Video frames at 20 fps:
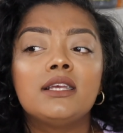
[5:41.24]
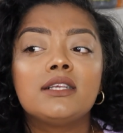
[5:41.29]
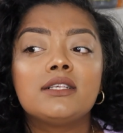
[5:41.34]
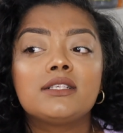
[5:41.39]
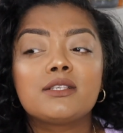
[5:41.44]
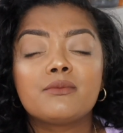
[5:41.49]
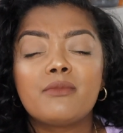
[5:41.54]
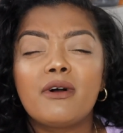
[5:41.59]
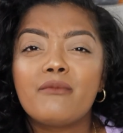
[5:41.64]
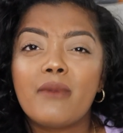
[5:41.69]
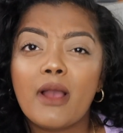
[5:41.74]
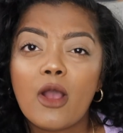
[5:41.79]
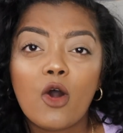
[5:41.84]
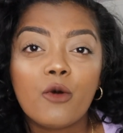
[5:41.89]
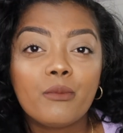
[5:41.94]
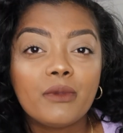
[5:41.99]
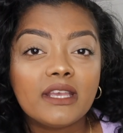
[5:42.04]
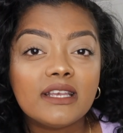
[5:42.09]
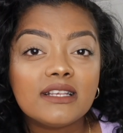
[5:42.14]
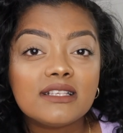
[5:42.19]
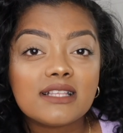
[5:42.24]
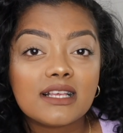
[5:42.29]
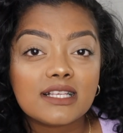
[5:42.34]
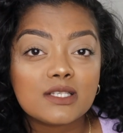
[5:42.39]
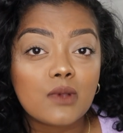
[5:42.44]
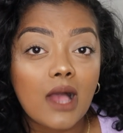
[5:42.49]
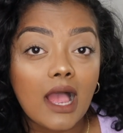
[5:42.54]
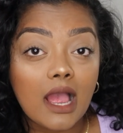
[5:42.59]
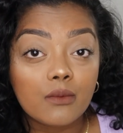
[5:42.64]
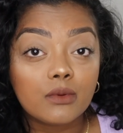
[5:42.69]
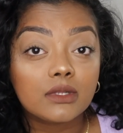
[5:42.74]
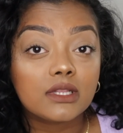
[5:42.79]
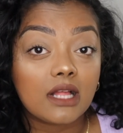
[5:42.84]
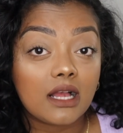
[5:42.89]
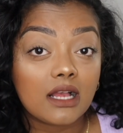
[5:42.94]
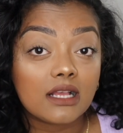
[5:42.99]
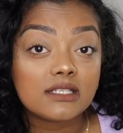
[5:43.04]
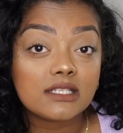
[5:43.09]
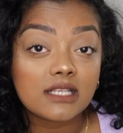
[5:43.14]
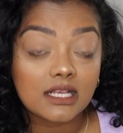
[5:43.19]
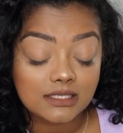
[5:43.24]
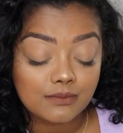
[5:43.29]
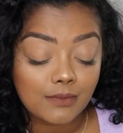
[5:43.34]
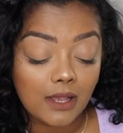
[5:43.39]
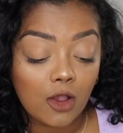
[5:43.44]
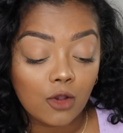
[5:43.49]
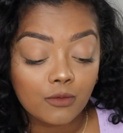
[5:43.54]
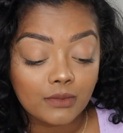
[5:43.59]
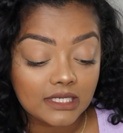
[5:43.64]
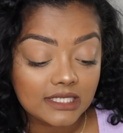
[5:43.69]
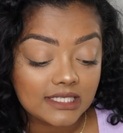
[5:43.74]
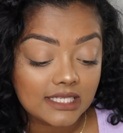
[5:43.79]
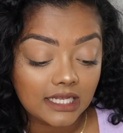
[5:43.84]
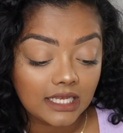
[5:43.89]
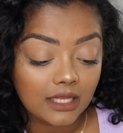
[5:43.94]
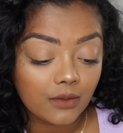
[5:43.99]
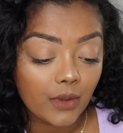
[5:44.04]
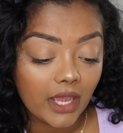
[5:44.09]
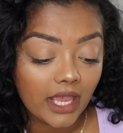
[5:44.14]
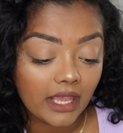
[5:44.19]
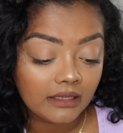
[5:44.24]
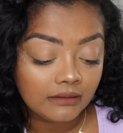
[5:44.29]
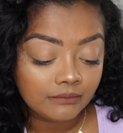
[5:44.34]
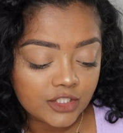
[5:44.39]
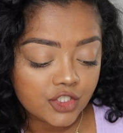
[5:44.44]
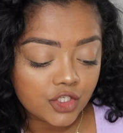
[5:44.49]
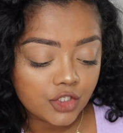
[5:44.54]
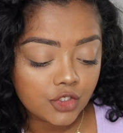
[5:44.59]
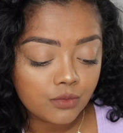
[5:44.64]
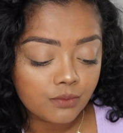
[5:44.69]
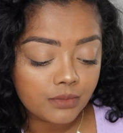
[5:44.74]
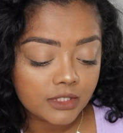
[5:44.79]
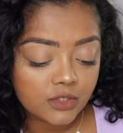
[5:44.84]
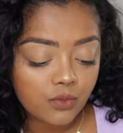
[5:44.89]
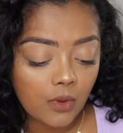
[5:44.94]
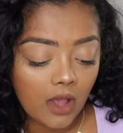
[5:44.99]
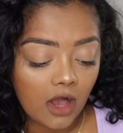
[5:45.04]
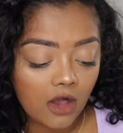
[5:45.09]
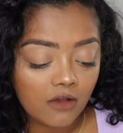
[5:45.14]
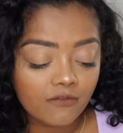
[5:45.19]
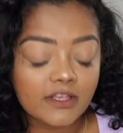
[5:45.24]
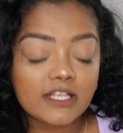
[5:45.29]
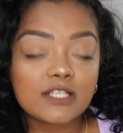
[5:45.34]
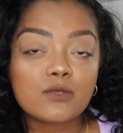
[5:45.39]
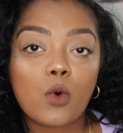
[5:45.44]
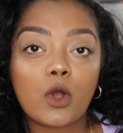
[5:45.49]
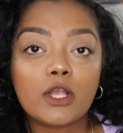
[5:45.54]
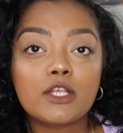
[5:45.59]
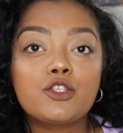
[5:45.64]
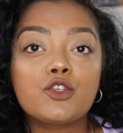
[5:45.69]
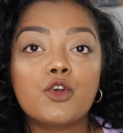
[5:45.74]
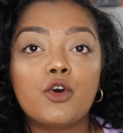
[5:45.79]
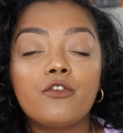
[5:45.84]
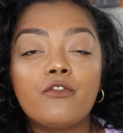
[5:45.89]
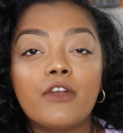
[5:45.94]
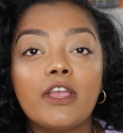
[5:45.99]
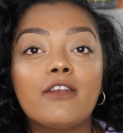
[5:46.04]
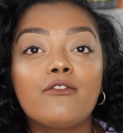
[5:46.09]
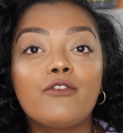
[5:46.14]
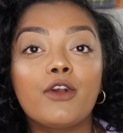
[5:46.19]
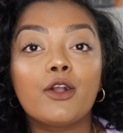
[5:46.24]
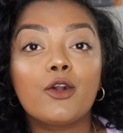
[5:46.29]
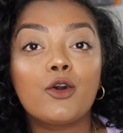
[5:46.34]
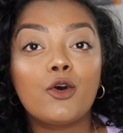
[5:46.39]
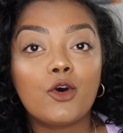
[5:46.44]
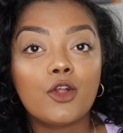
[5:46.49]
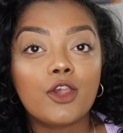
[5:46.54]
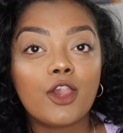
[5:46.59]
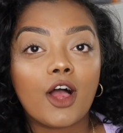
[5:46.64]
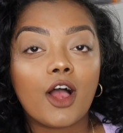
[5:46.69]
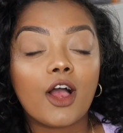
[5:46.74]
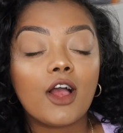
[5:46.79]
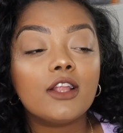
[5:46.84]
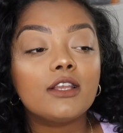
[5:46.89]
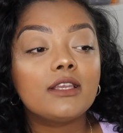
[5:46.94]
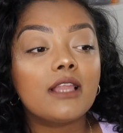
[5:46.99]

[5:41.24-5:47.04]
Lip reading: some of my hobbies. That's what I would class as my hobbies anyway. Question number 12 is, what is your favorite color?